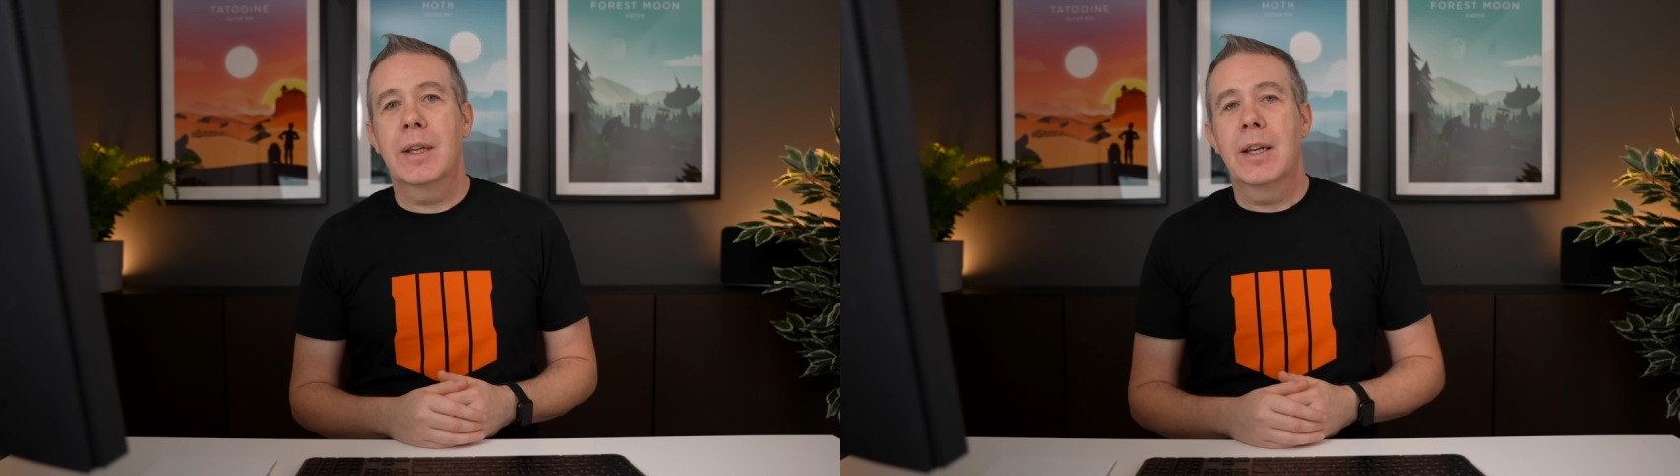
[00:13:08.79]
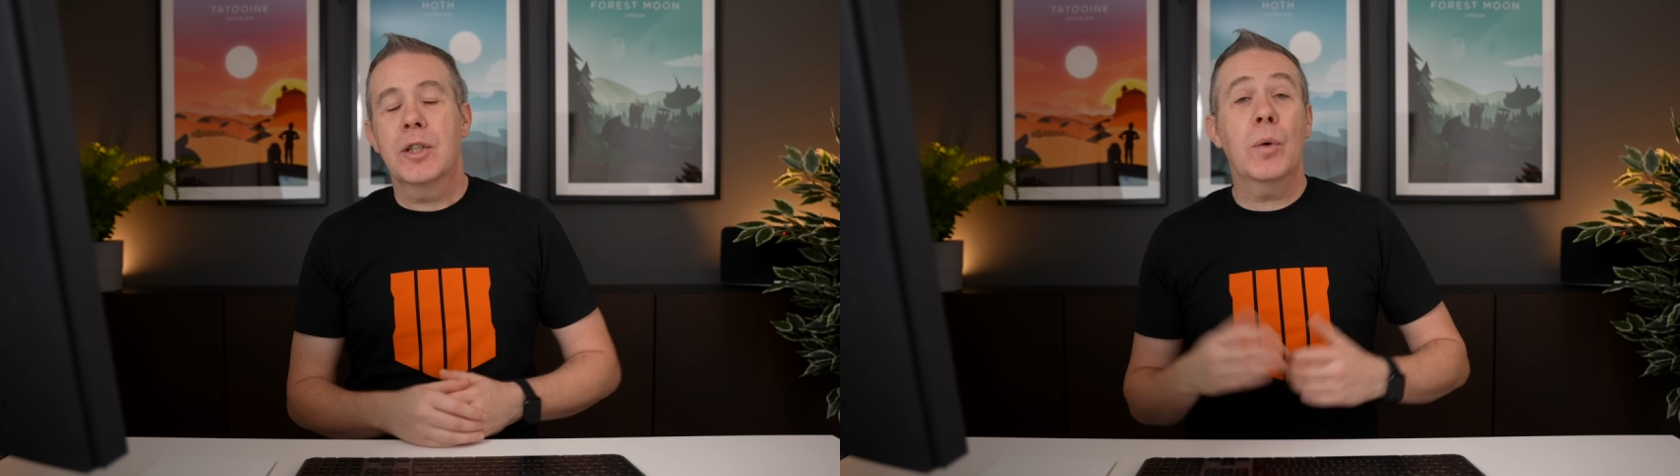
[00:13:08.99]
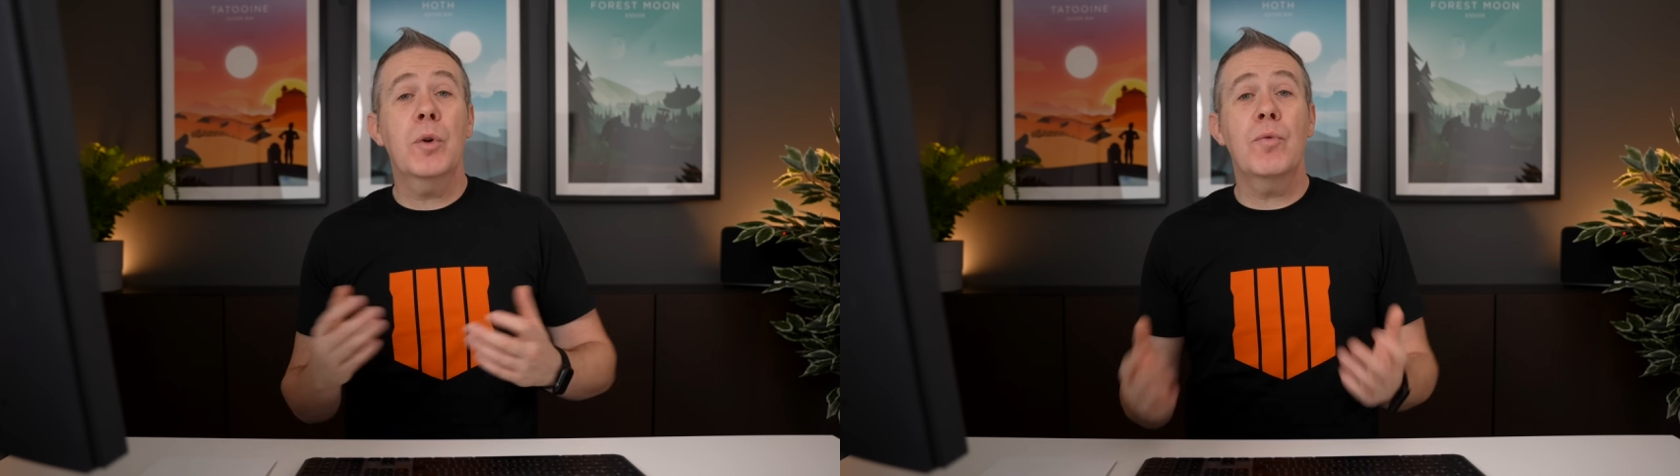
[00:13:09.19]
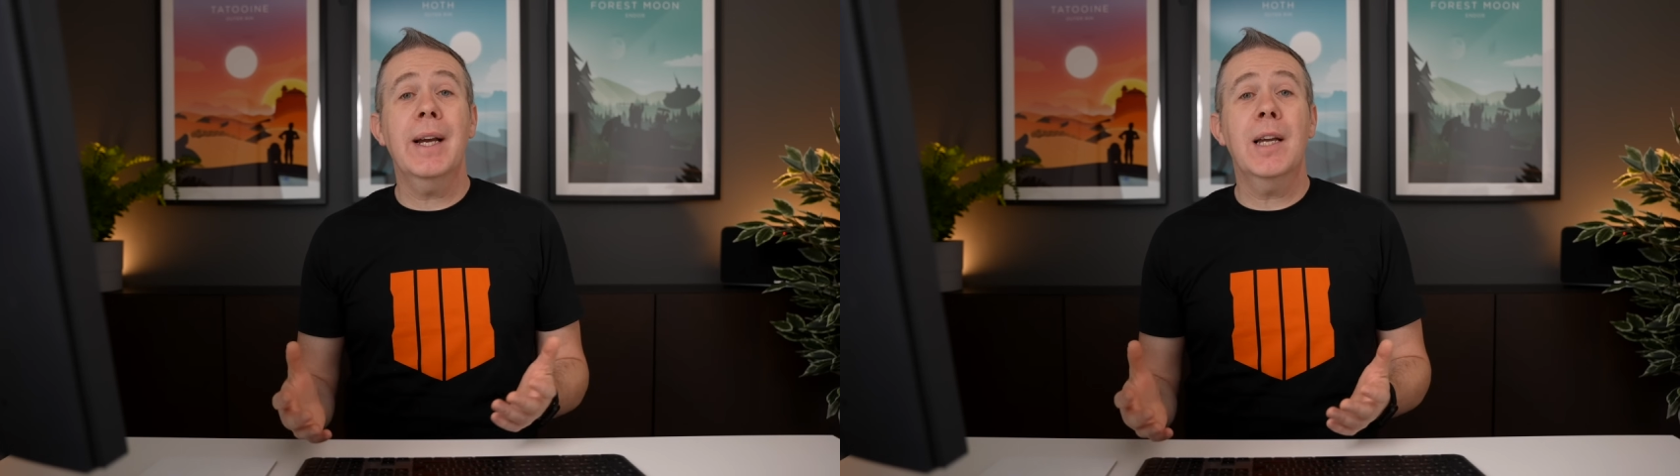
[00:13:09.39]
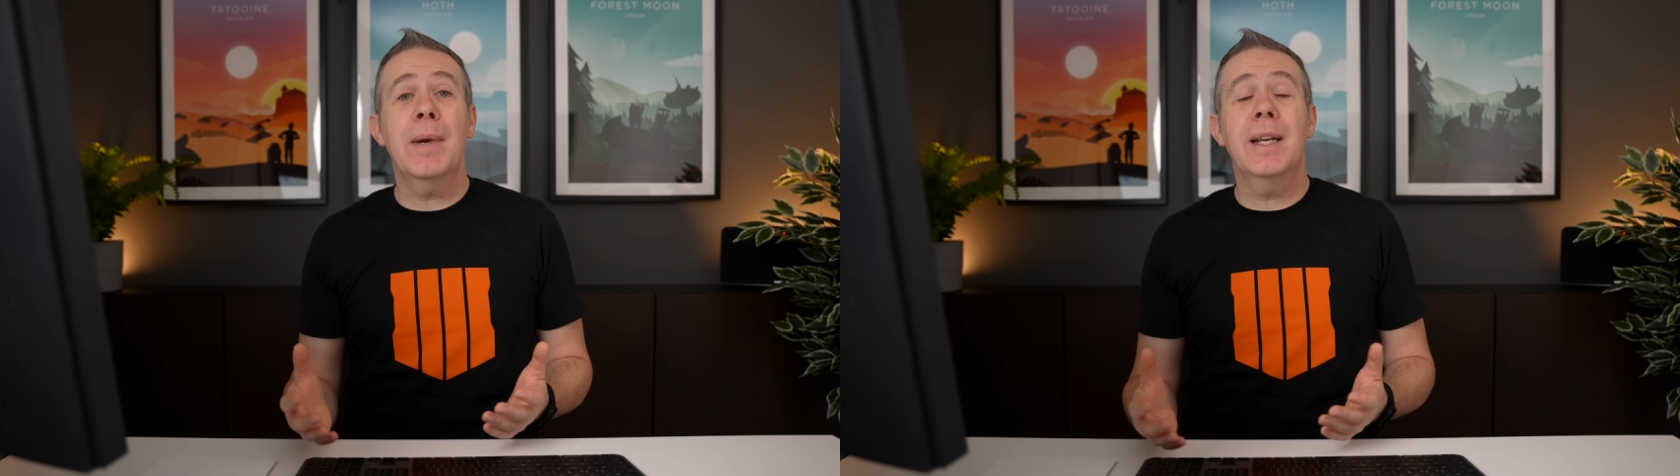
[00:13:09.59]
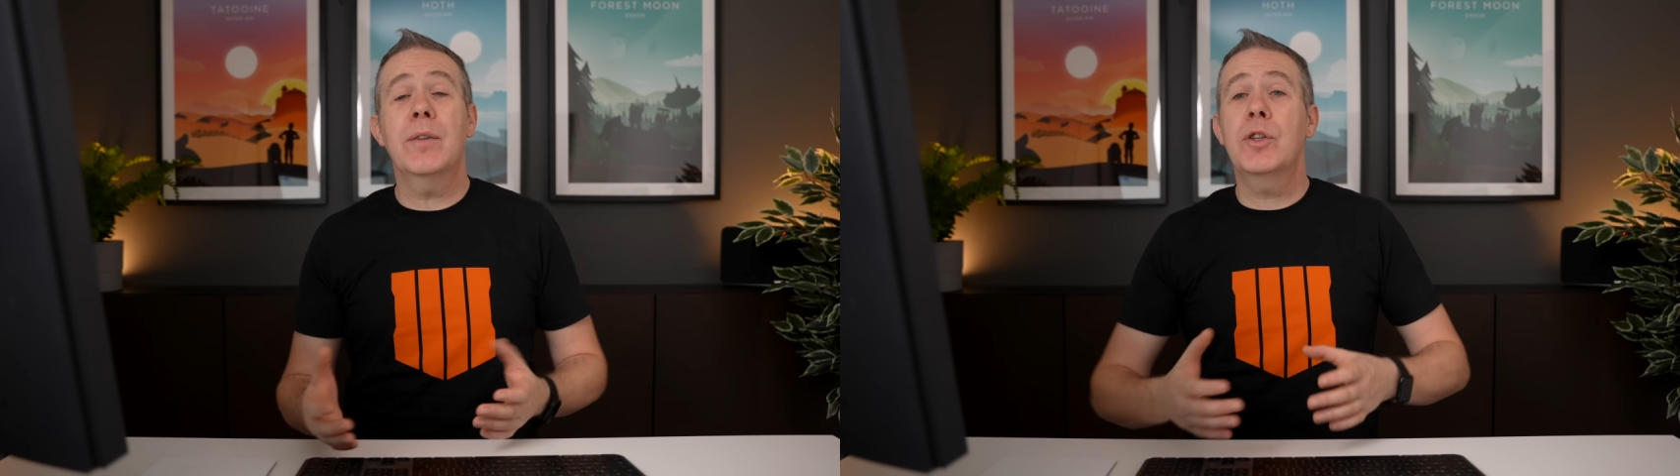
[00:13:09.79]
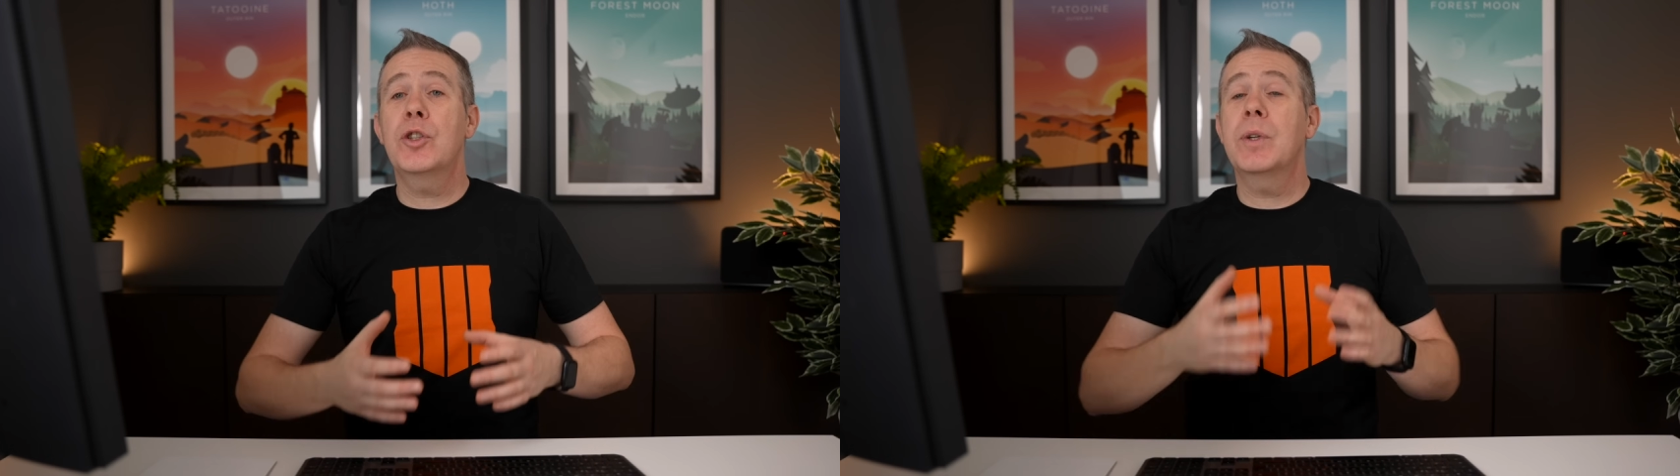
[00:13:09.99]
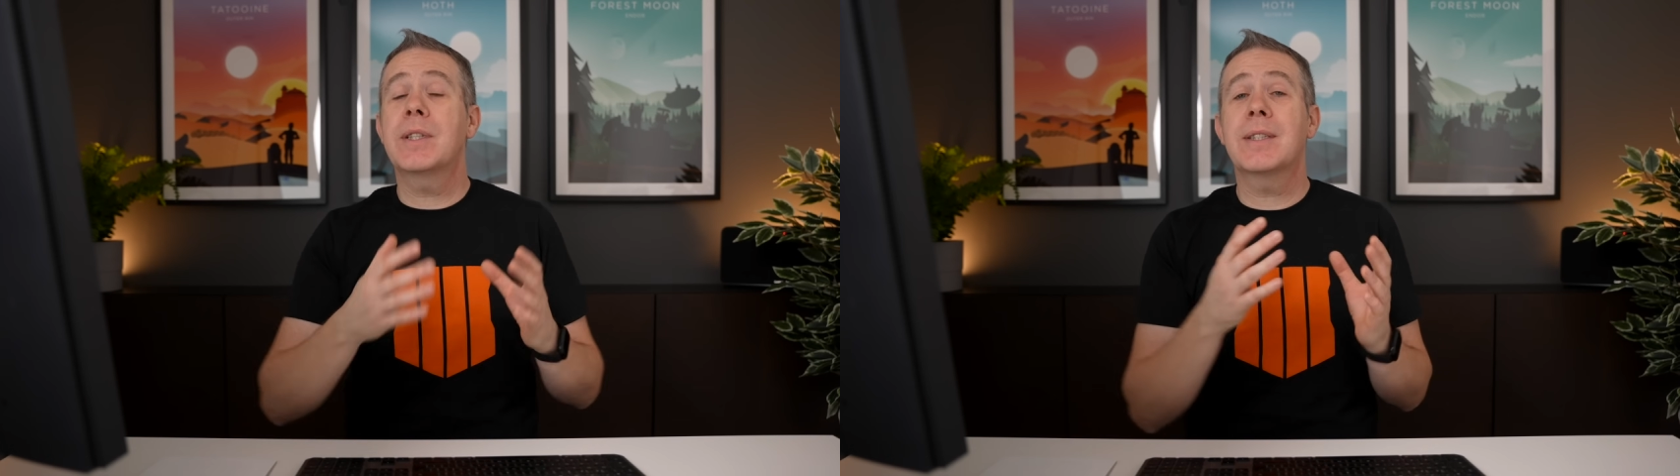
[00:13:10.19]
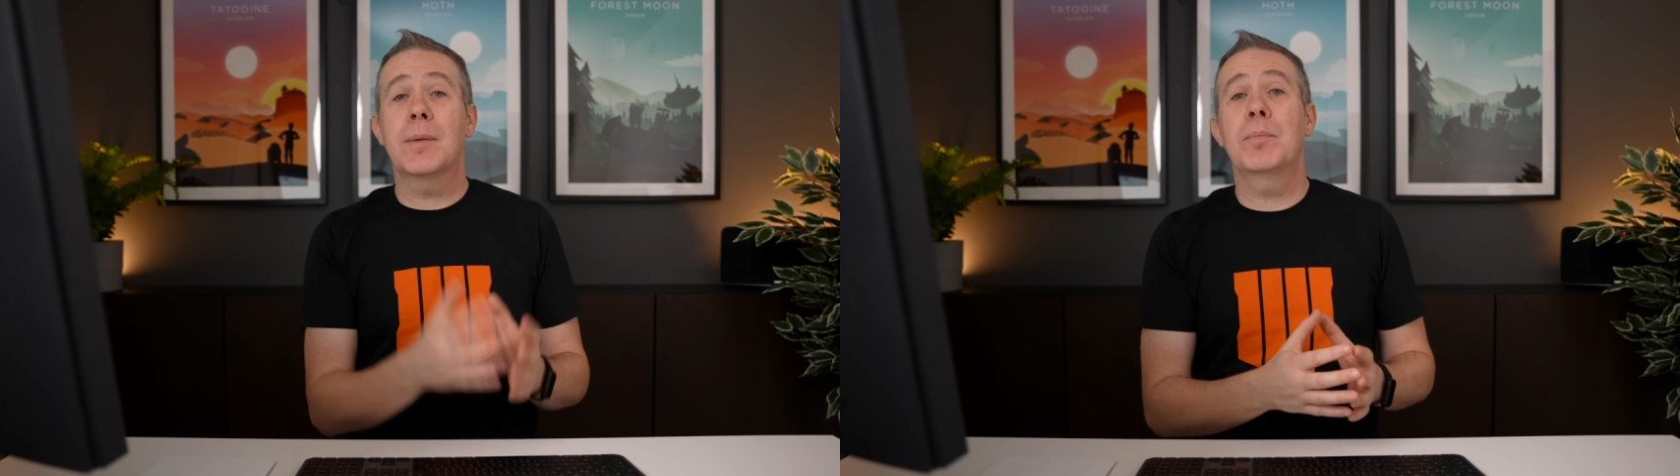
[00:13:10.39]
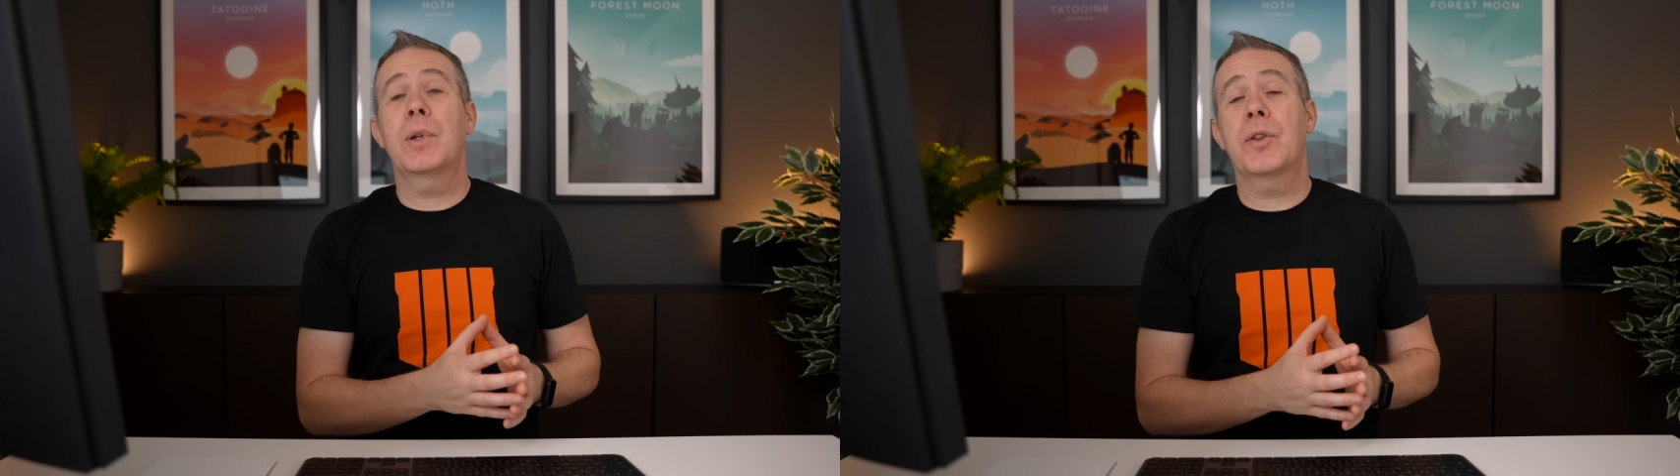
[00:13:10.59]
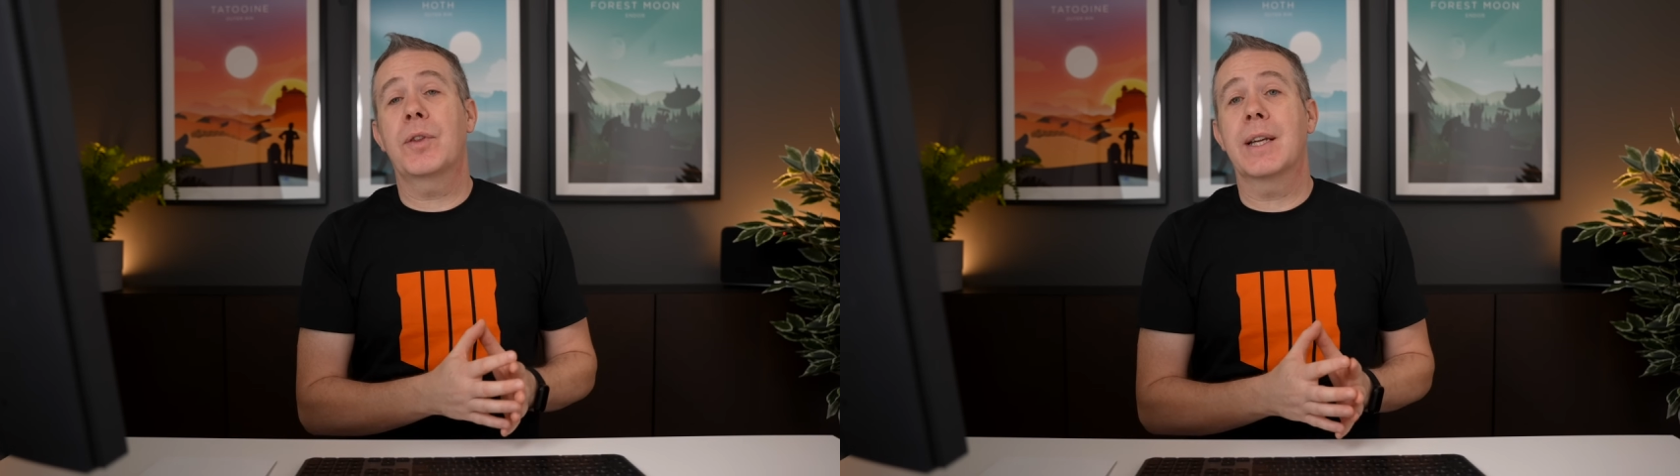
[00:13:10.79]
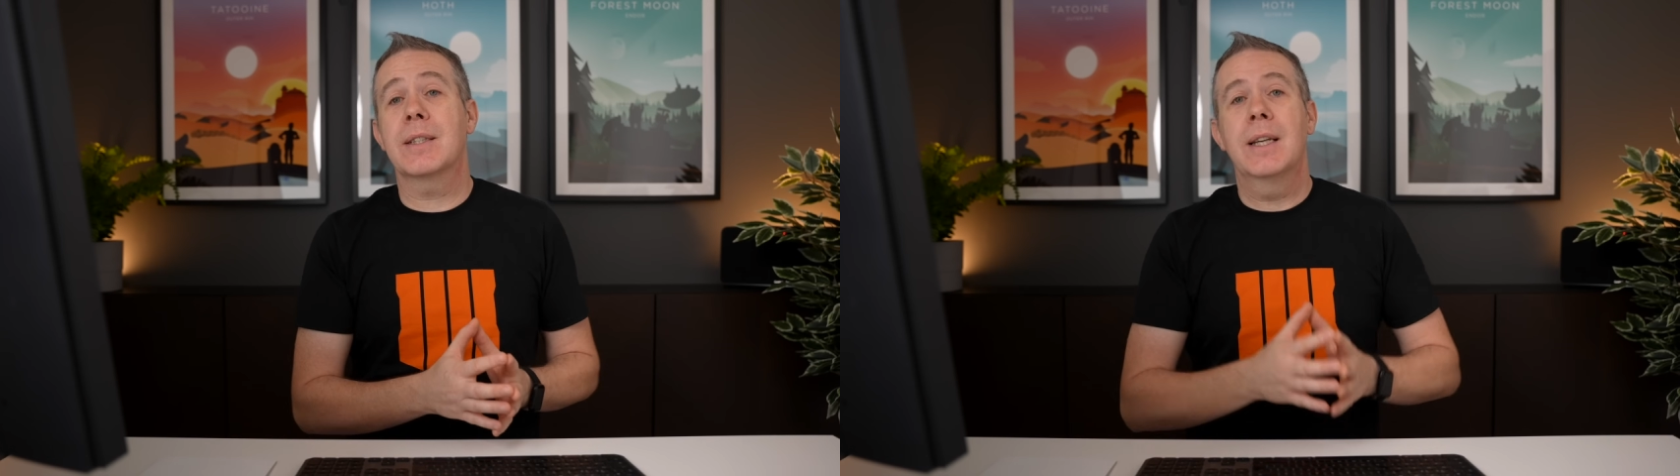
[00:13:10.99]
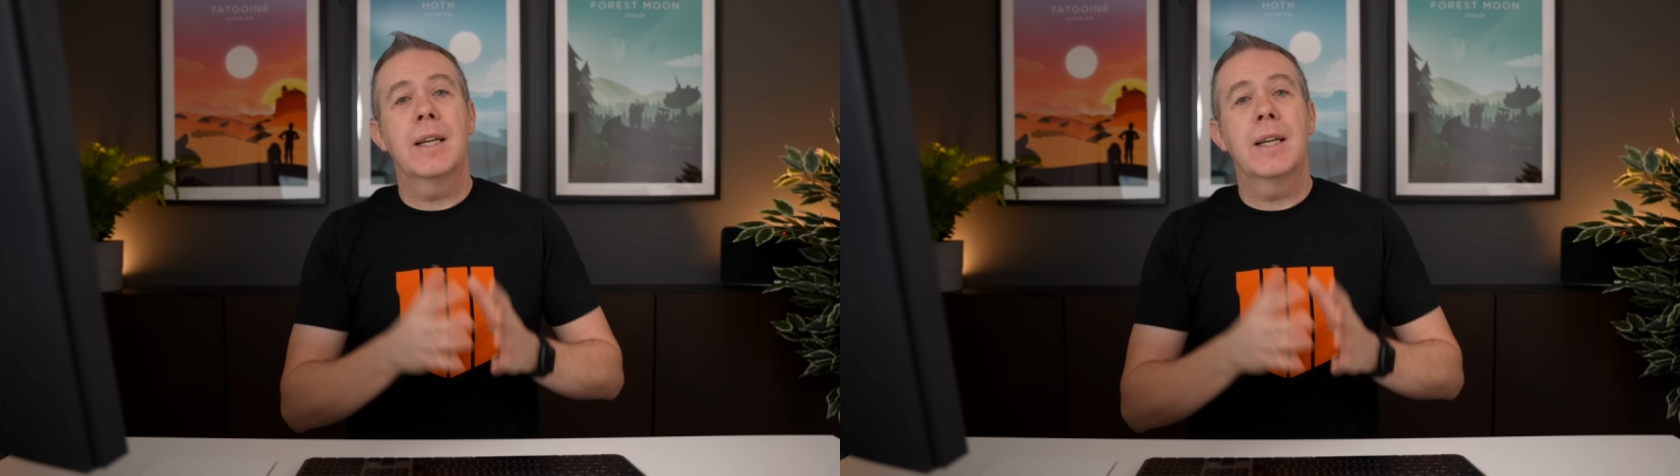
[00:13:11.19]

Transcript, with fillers: So I would recommend if you're doing simple things,